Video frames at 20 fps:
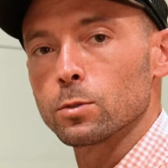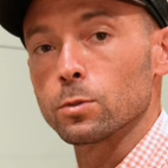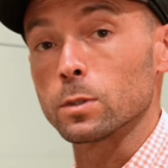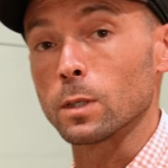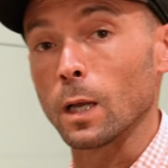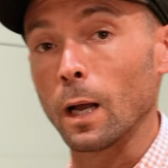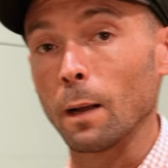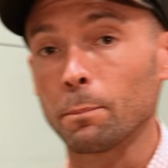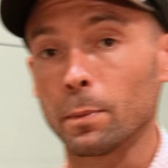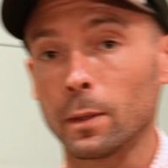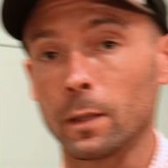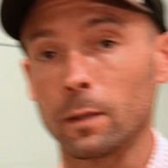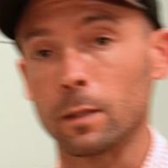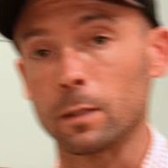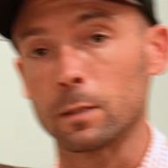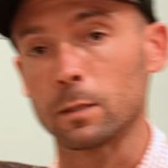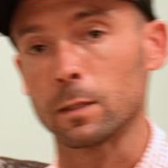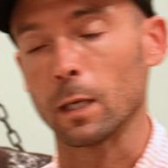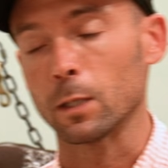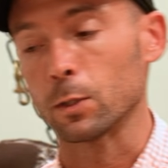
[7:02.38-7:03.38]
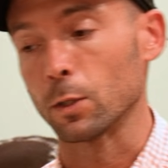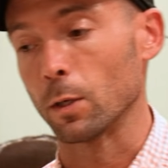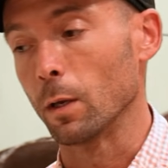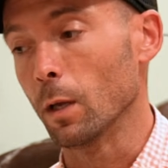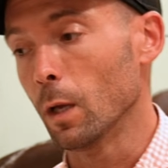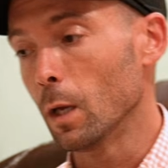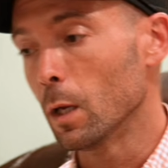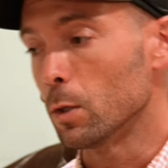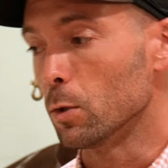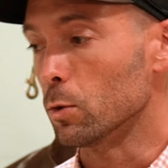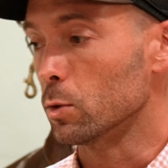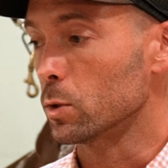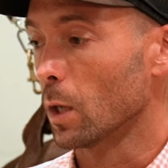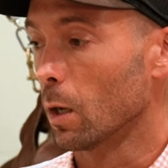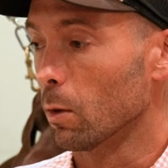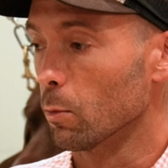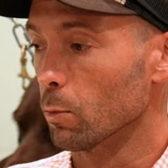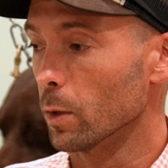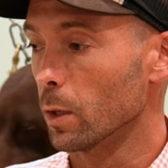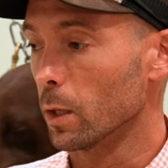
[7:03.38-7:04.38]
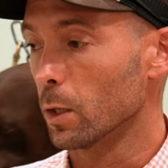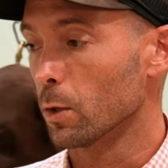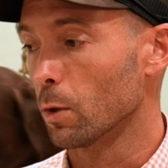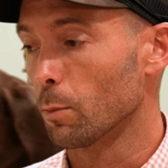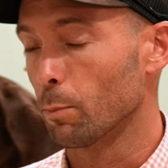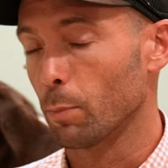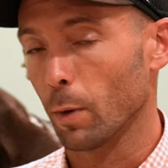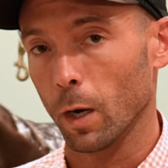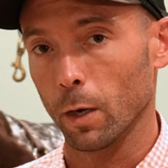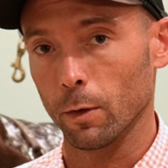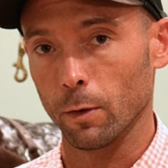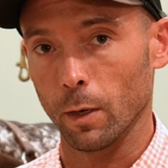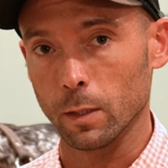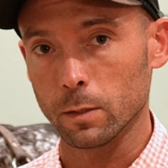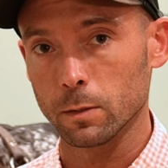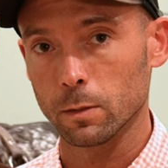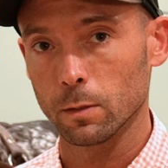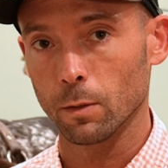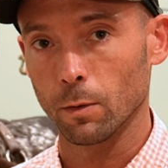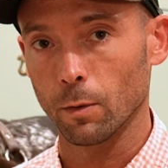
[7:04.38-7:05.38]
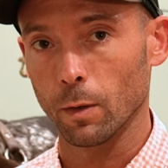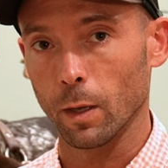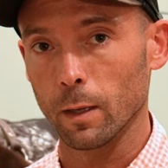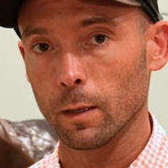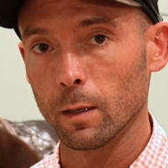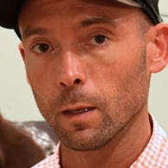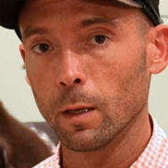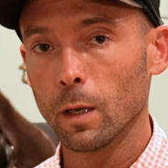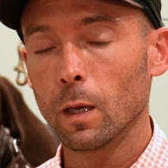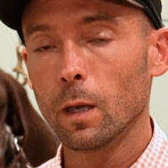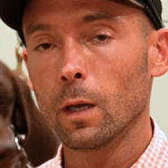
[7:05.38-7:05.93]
to stop in this session. You saw really good progress, okay?